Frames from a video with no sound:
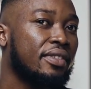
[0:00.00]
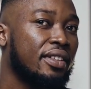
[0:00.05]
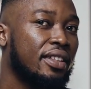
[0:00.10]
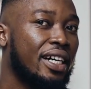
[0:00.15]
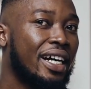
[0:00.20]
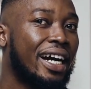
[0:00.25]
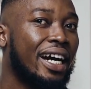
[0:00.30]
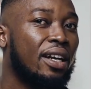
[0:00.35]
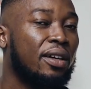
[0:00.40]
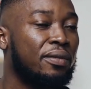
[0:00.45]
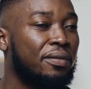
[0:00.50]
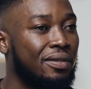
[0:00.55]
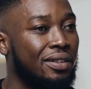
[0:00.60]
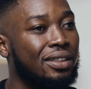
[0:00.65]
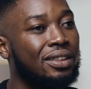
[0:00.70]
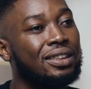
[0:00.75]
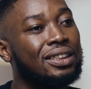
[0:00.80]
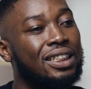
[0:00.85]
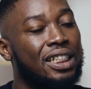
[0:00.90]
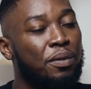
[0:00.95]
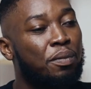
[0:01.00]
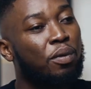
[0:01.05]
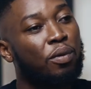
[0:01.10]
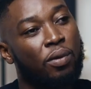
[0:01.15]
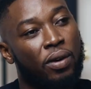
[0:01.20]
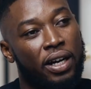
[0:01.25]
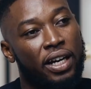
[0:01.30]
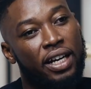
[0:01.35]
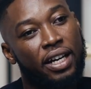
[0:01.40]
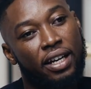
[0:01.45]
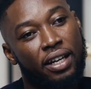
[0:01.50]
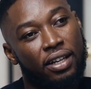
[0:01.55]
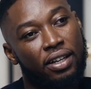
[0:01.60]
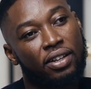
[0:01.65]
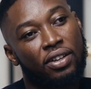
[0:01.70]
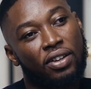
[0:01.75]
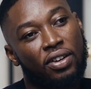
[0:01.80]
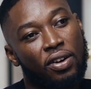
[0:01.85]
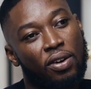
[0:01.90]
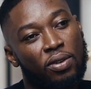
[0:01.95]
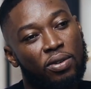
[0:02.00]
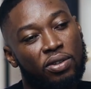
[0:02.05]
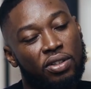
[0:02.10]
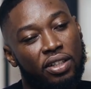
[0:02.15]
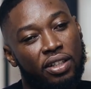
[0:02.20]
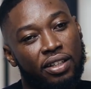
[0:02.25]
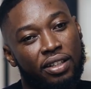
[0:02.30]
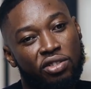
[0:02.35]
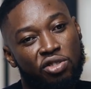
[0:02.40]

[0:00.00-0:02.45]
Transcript: that kind of deep work on